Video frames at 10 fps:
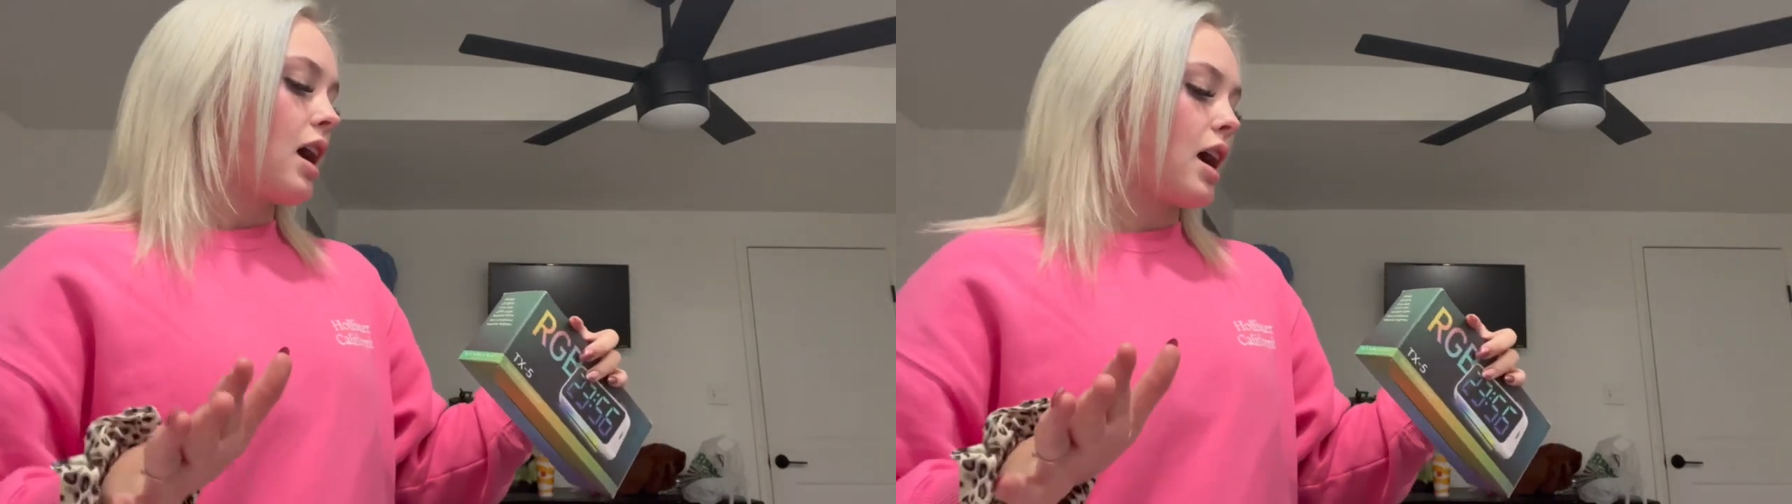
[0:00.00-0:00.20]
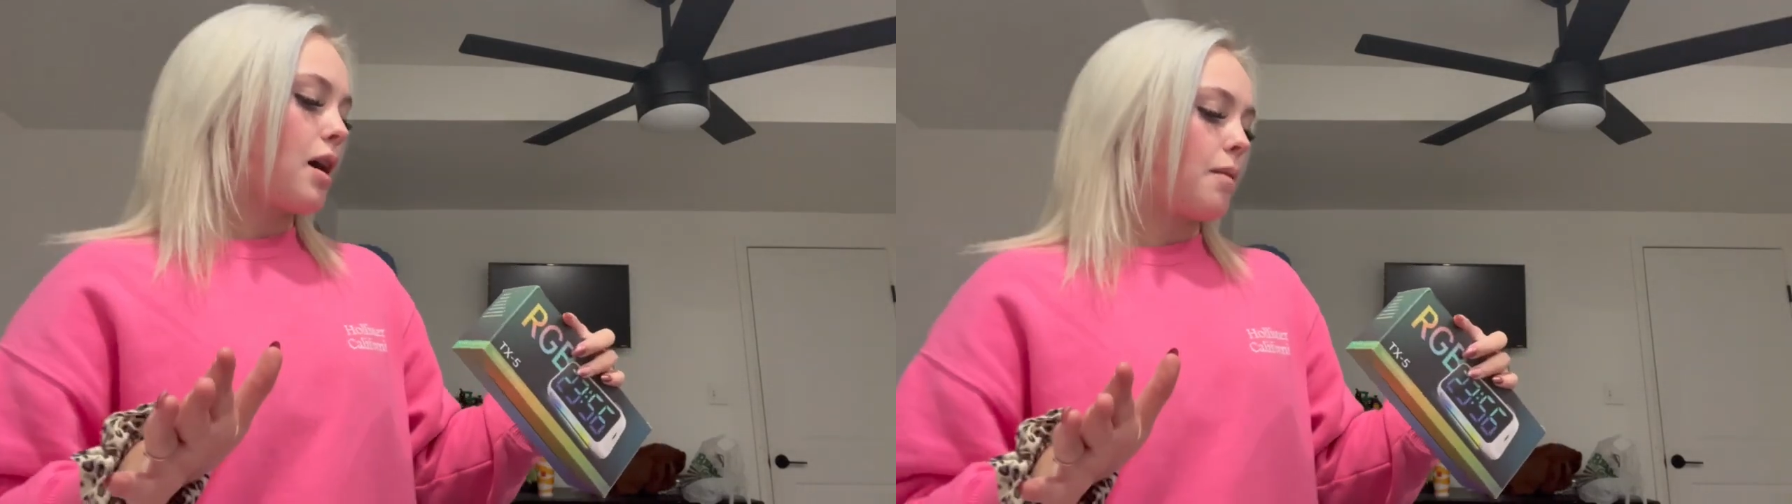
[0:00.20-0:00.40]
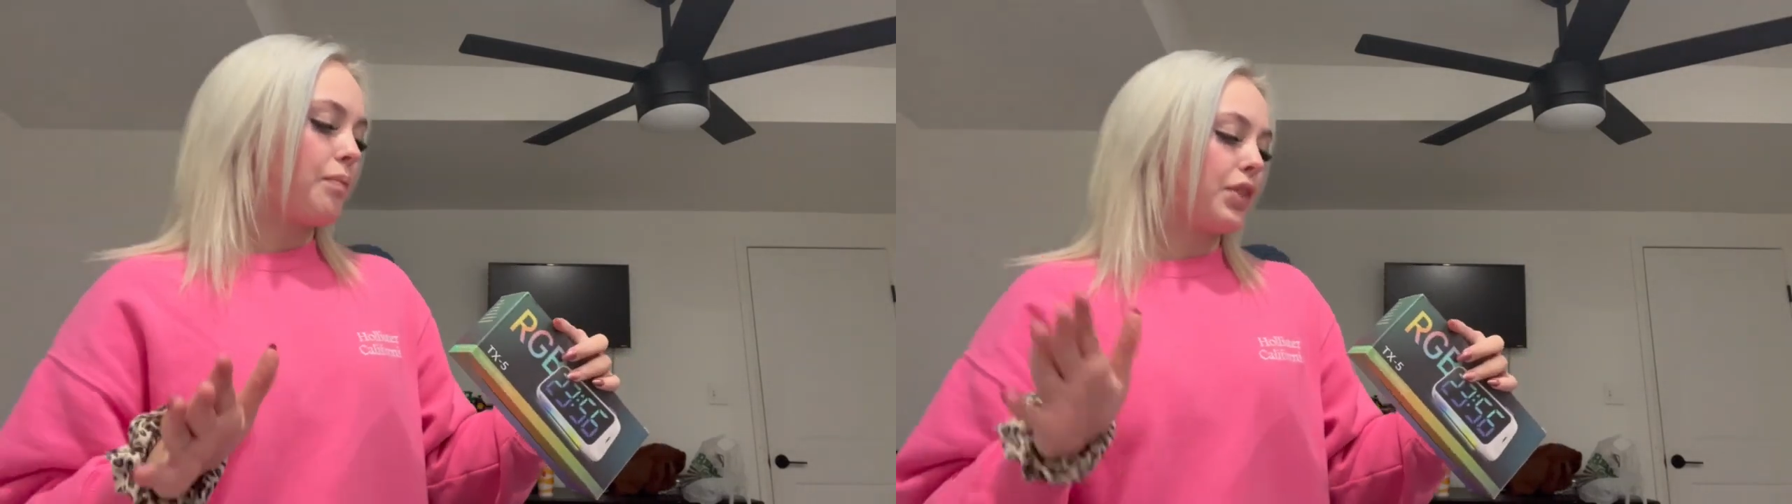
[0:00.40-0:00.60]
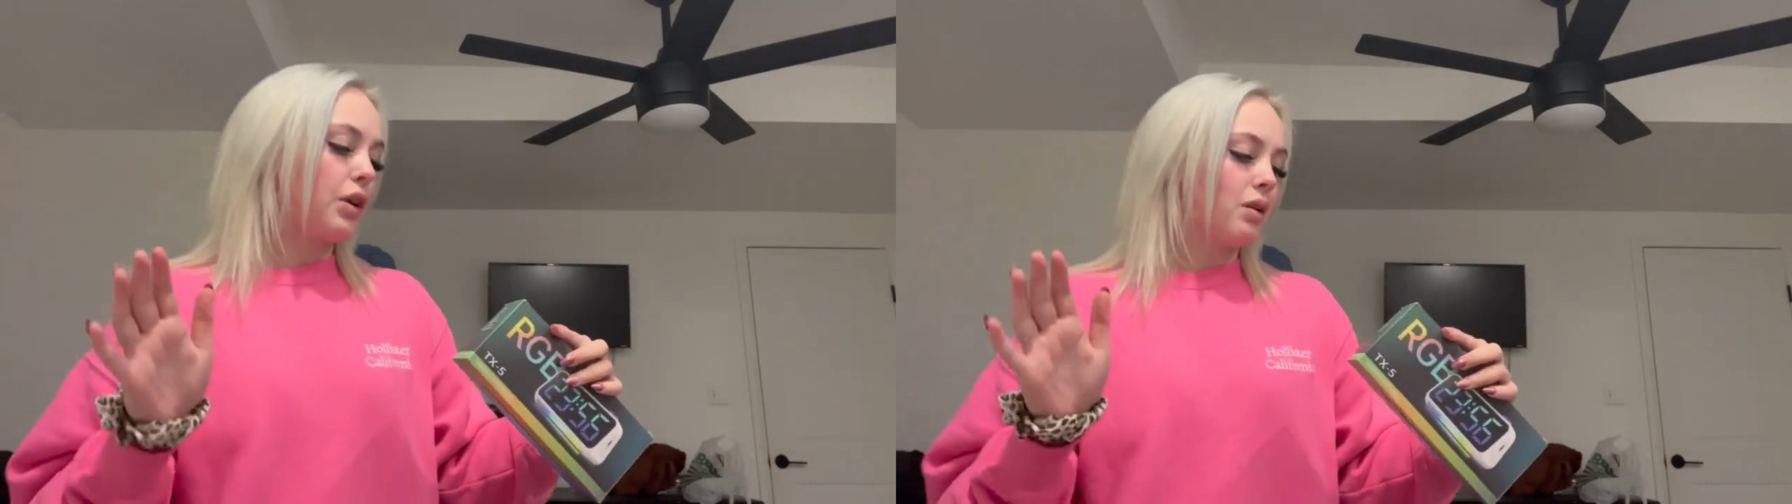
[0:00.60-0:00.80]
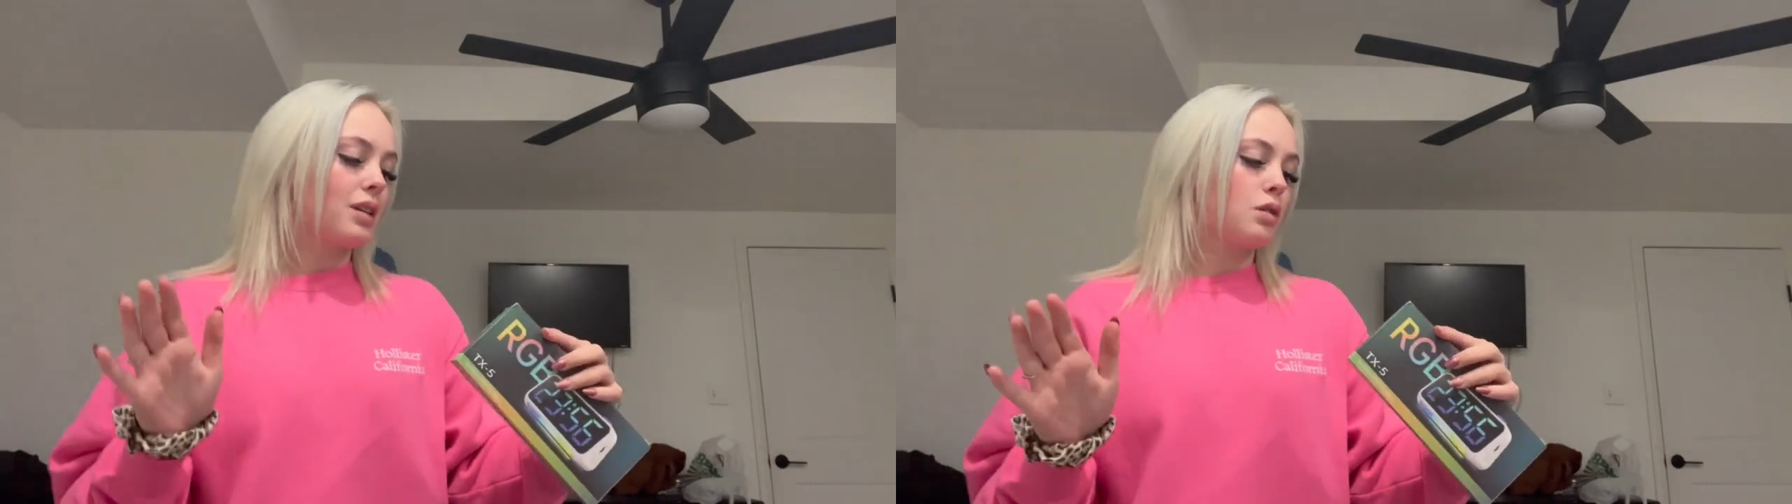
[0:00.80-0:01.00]
um, you
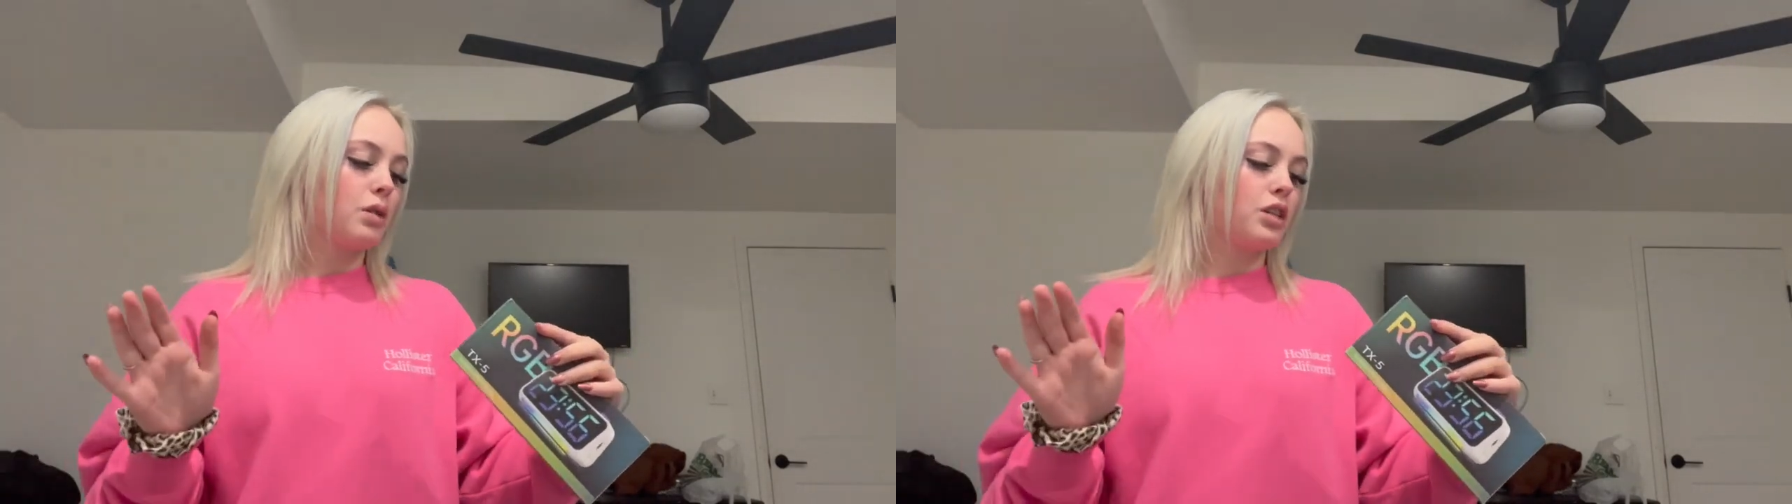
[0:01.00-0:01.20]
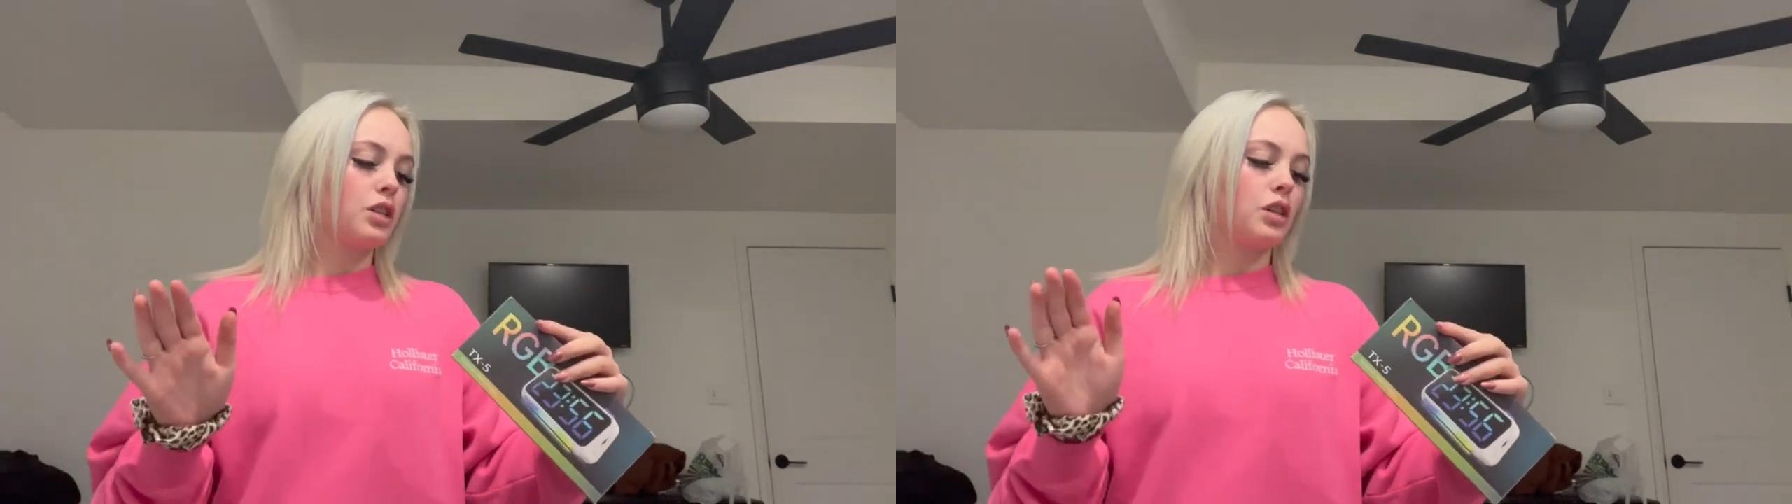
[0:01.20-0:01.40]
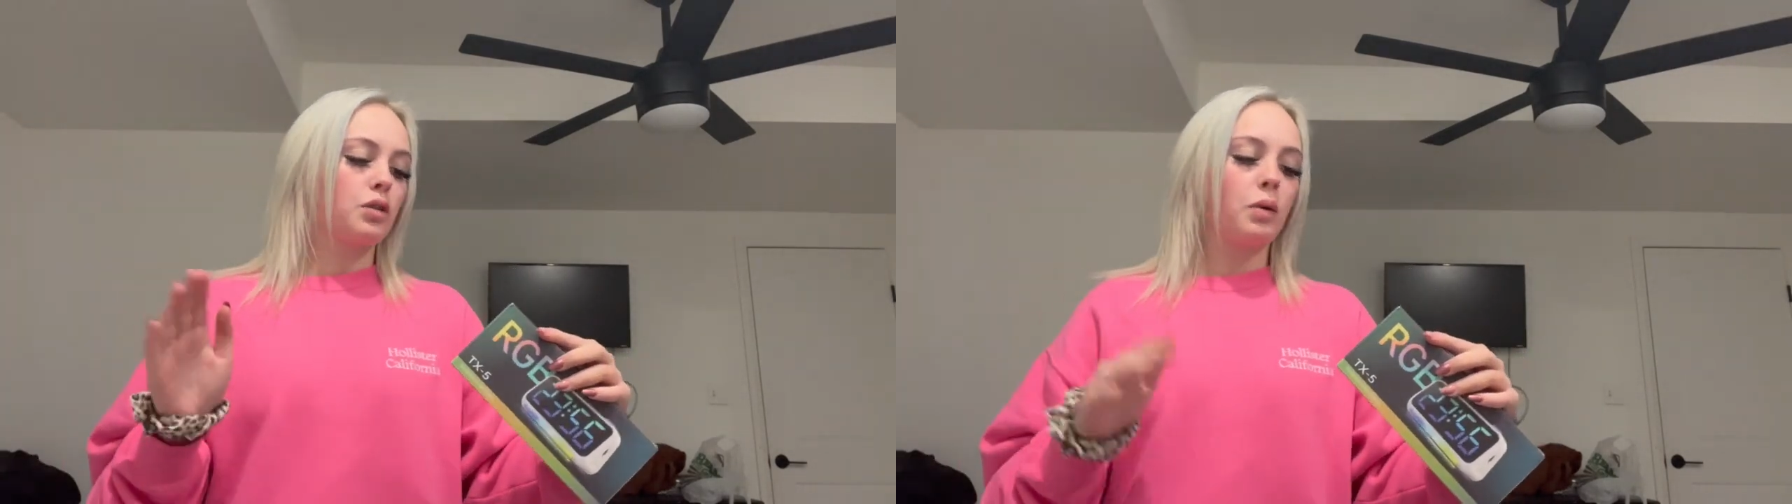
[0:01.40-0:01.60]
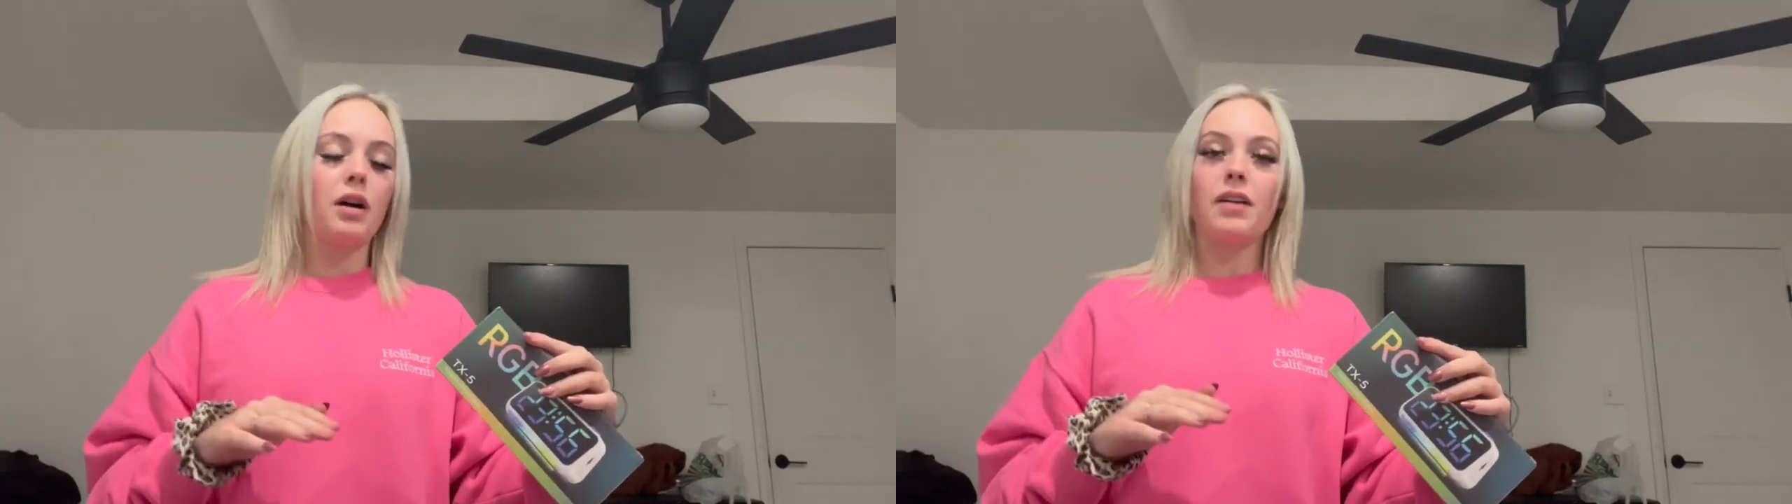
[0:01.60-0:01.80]
can switch it to 12